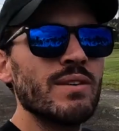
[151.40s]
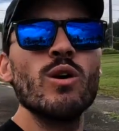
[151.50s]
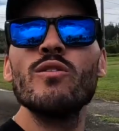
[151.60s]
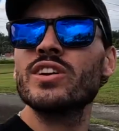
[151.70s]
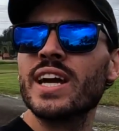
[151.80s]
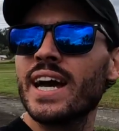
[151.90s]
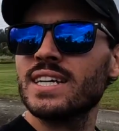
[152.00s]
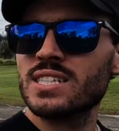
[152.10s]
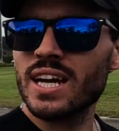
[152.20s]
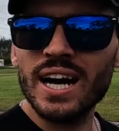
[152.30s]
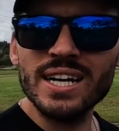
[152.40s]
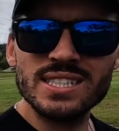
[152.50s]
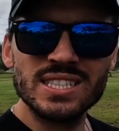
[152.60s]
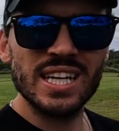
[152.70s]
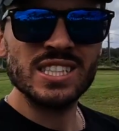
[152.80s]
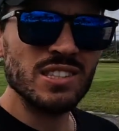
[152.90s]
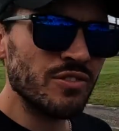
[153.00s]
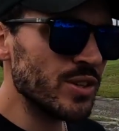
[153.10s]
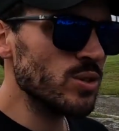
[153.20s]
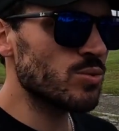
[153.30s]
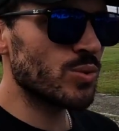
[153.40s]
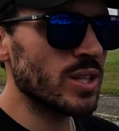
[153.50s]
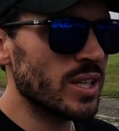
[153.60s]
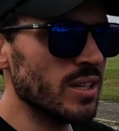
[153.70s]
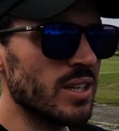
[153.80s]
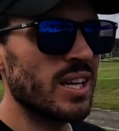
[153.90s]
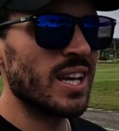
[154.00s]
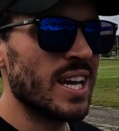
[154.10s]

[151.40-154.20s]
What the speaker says: have overcast skies, it actually feels really good.